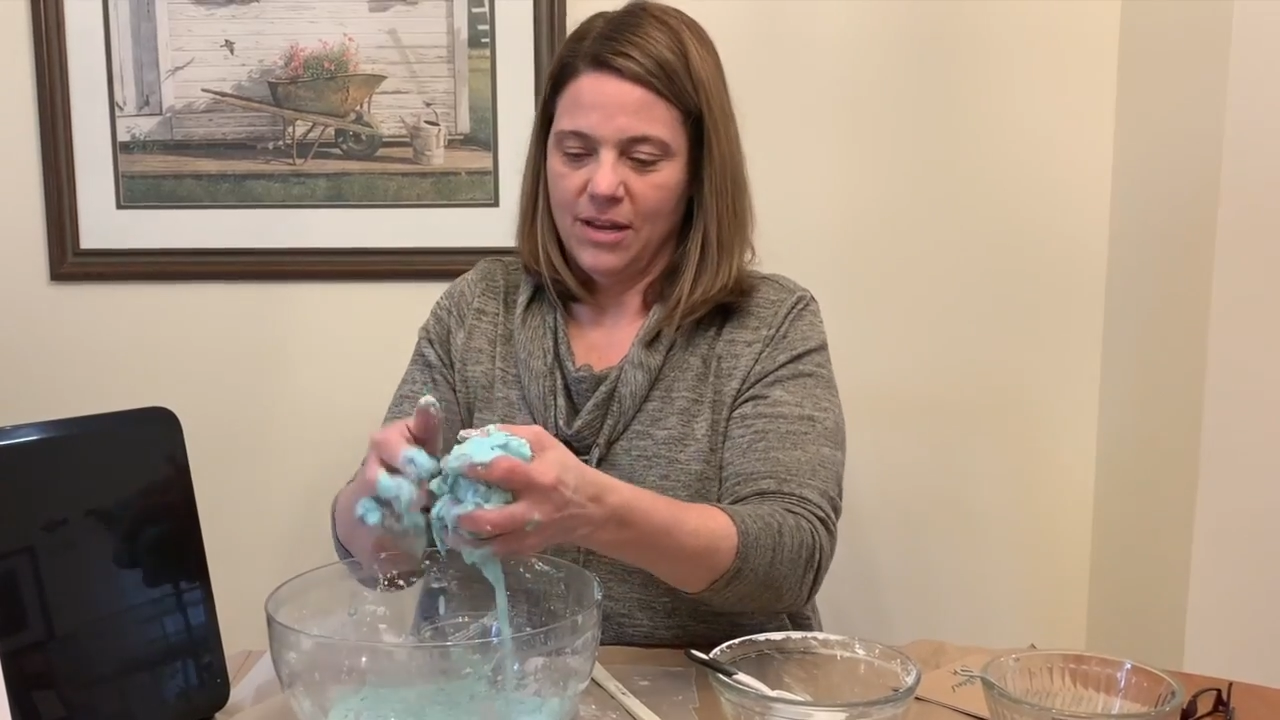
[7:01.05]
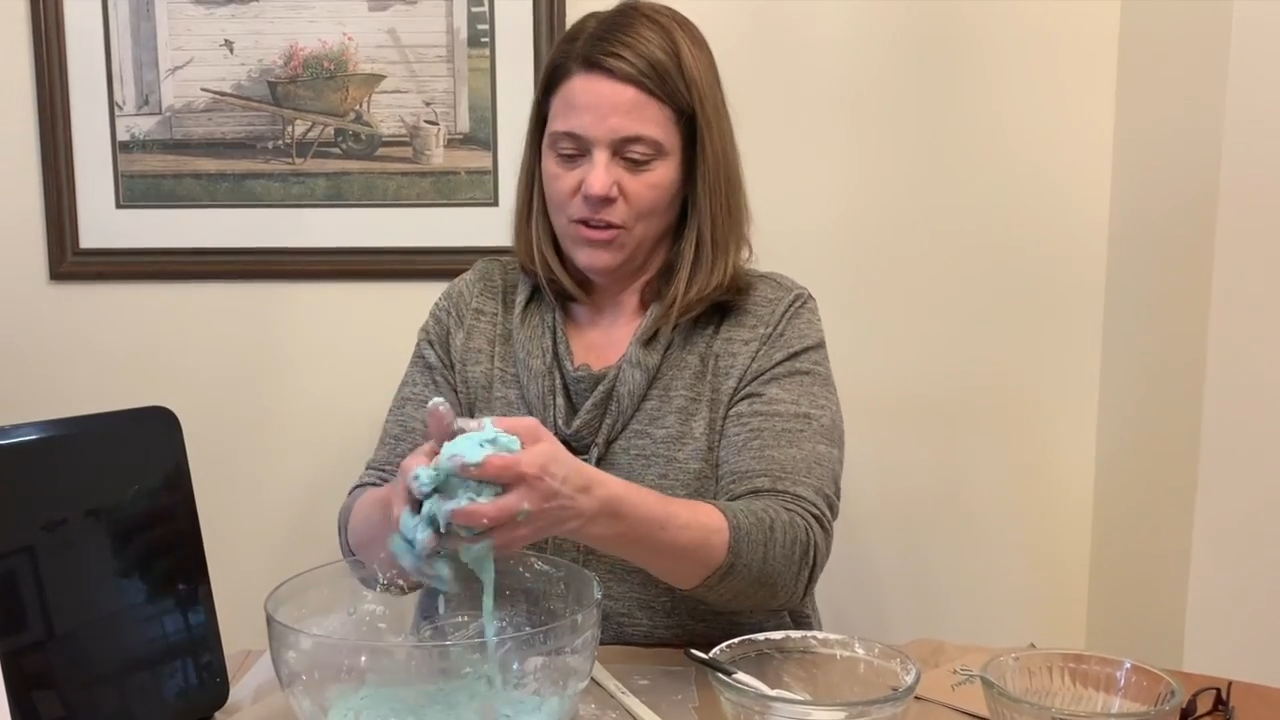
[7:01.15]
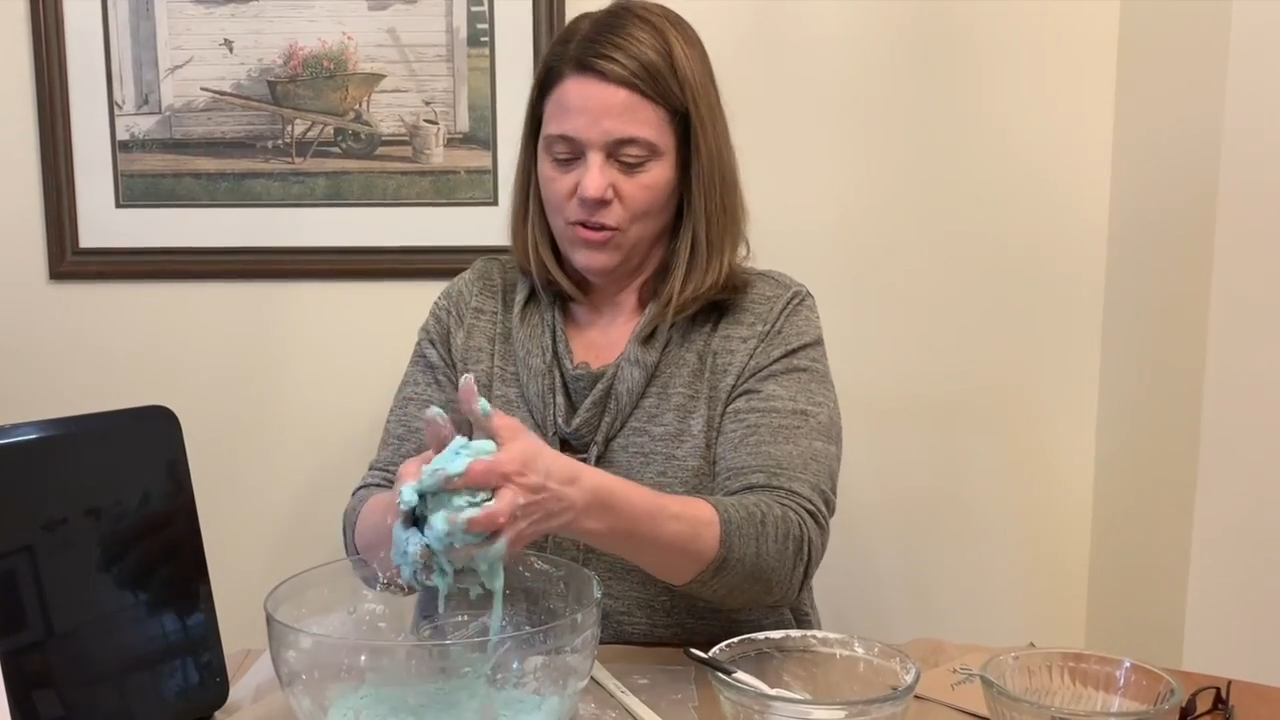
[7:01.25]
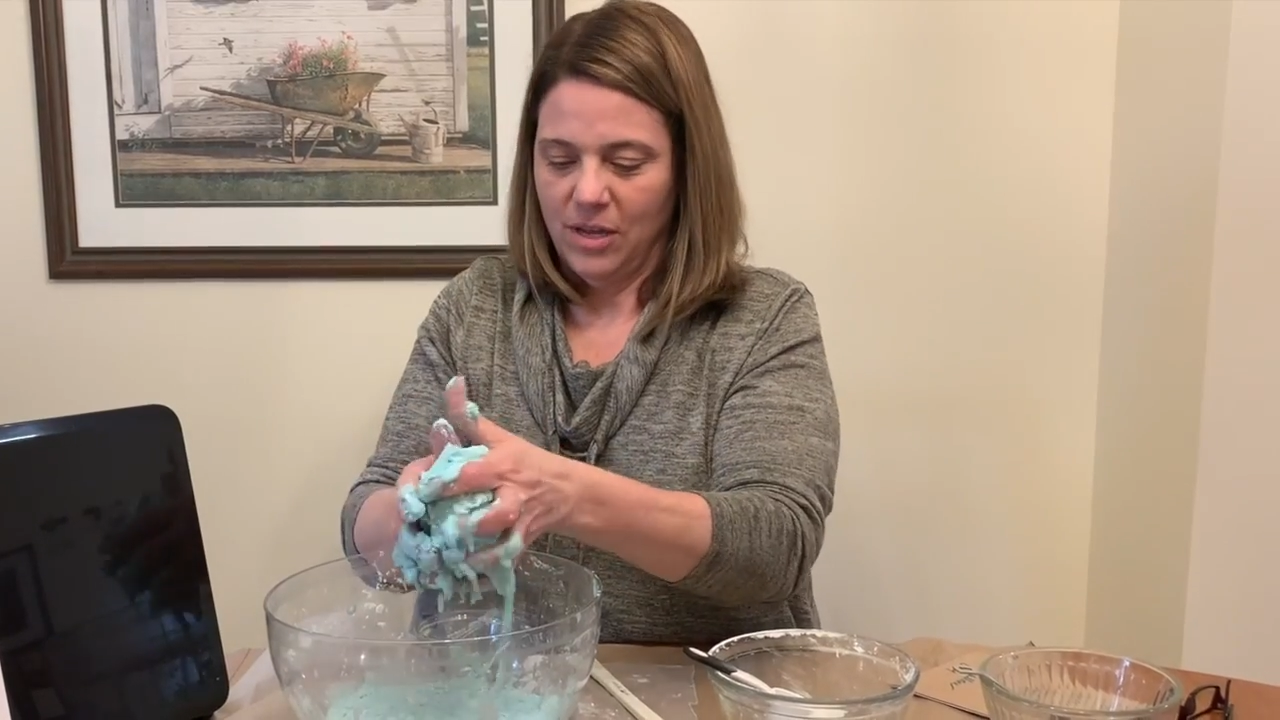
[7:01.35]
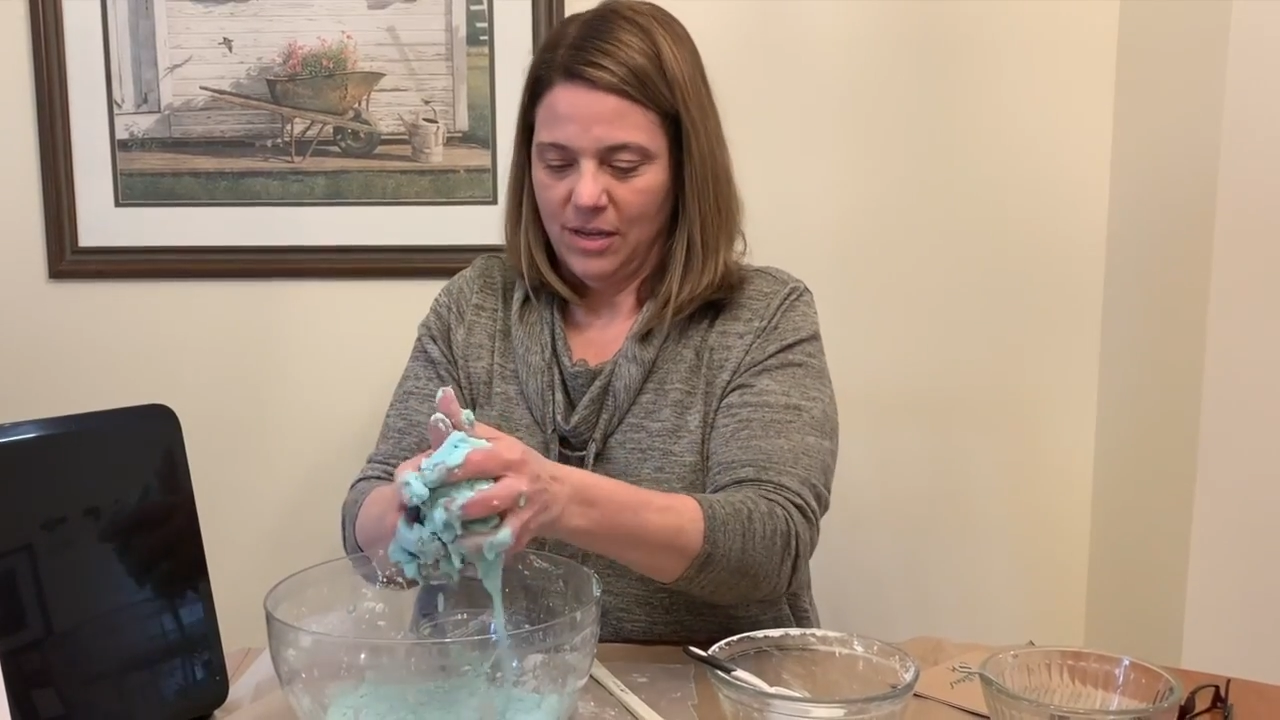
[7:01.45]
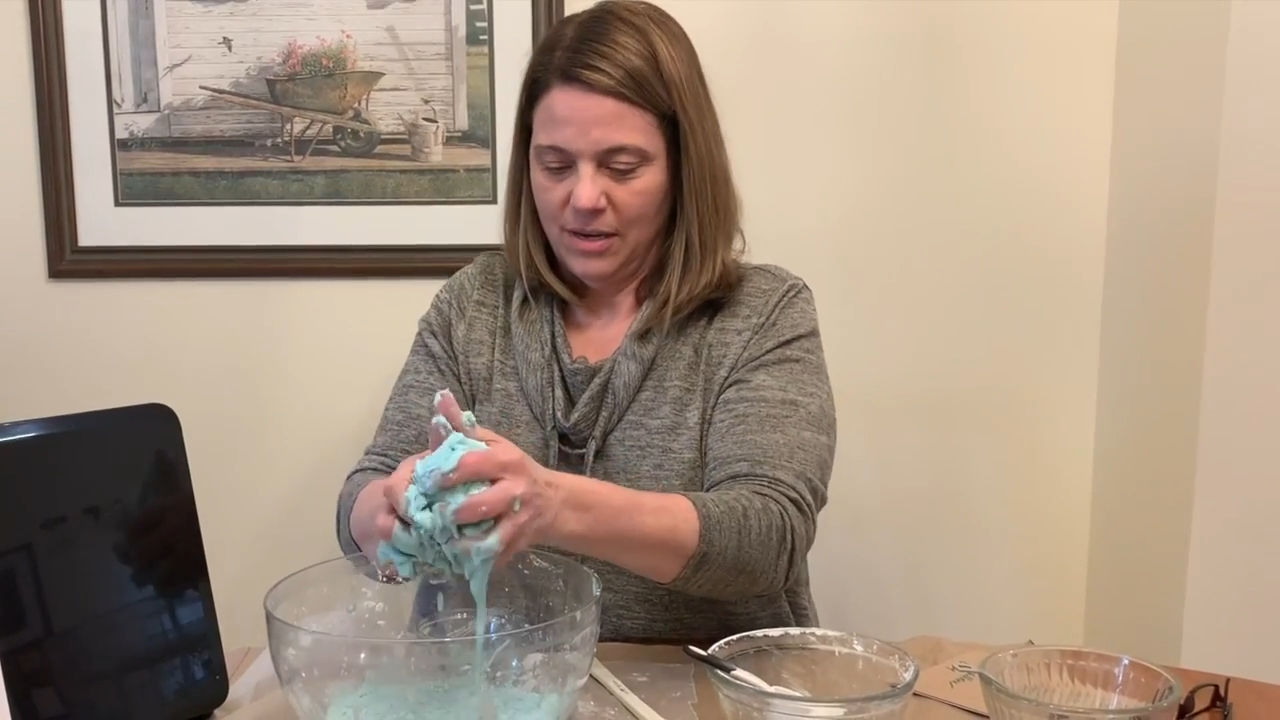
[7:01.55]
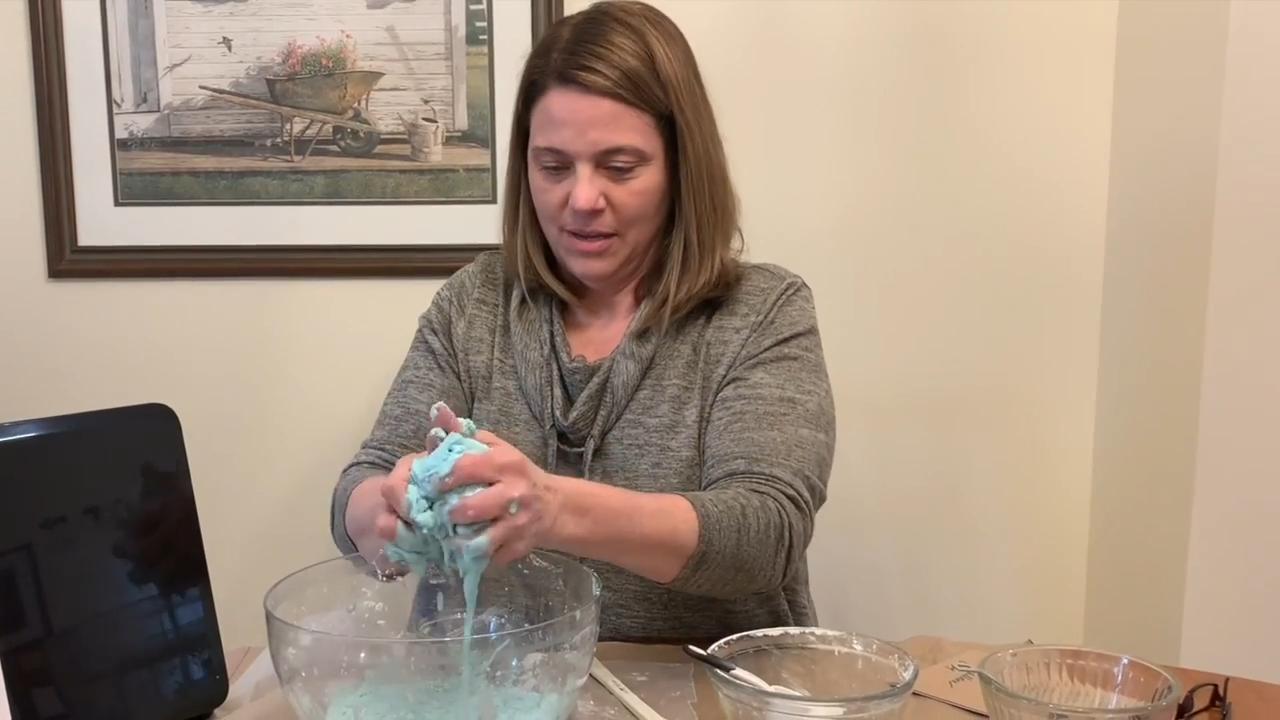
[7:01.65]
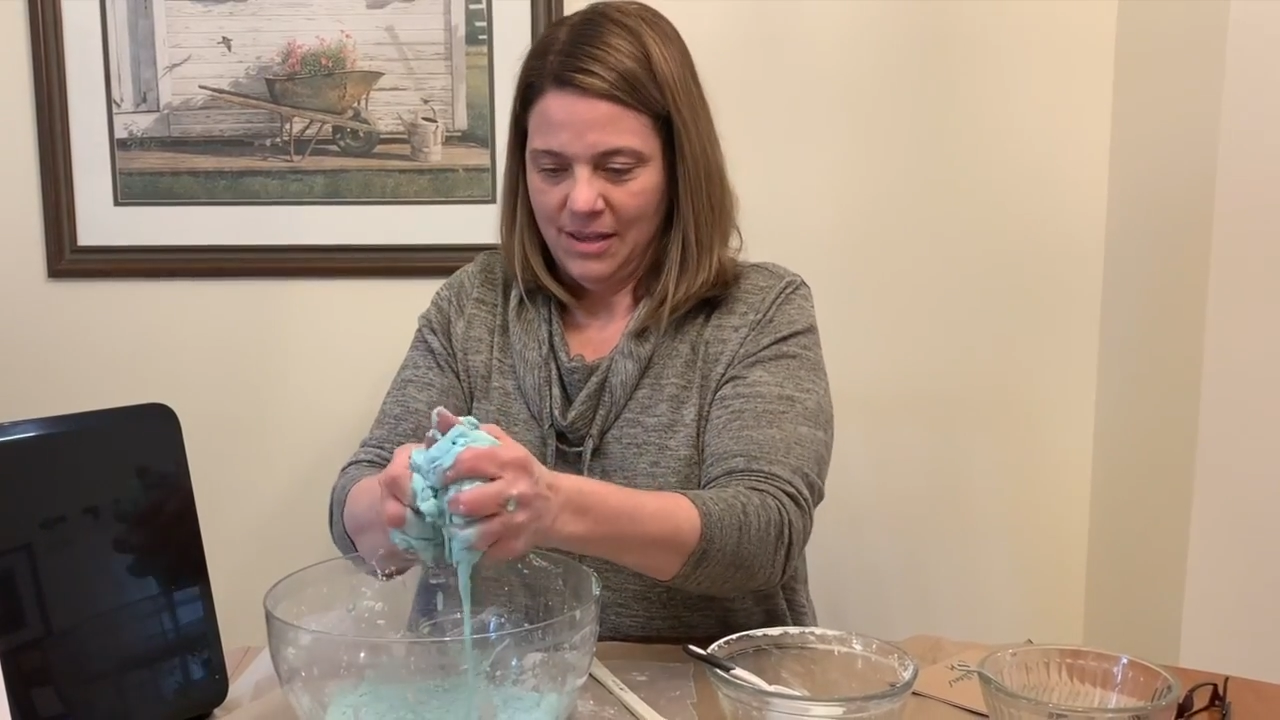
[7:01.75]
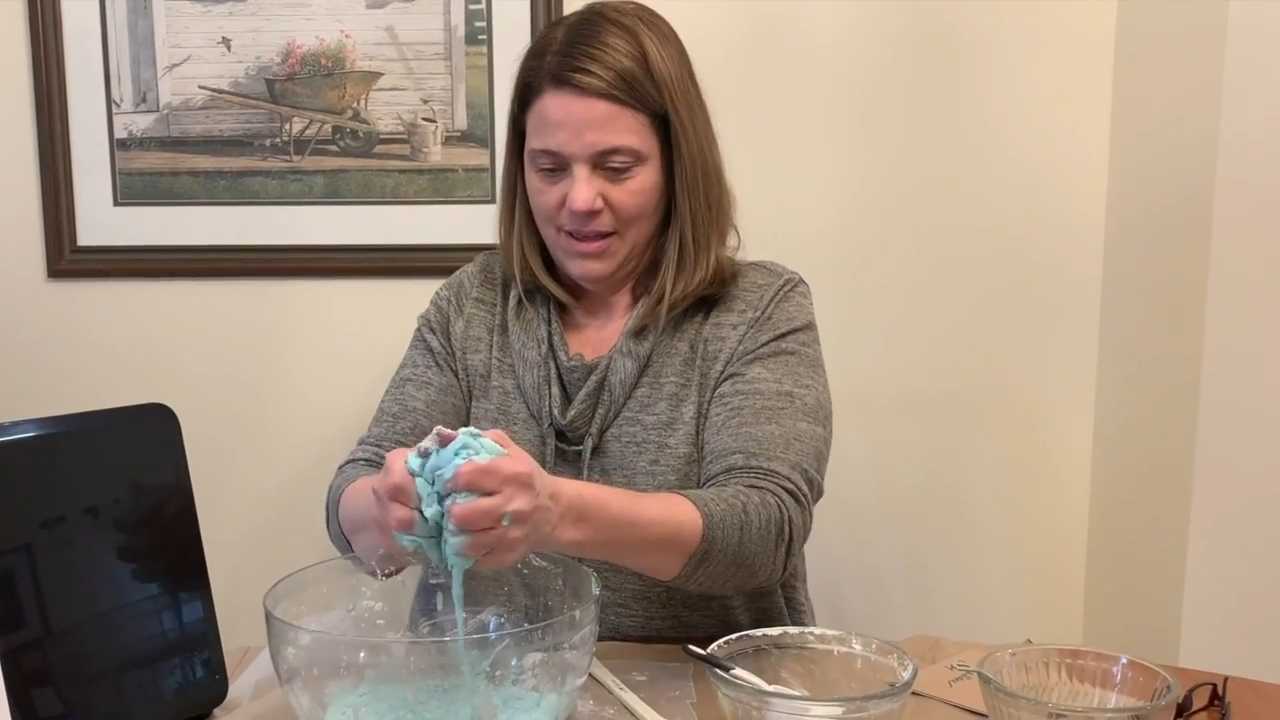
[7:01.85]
and you could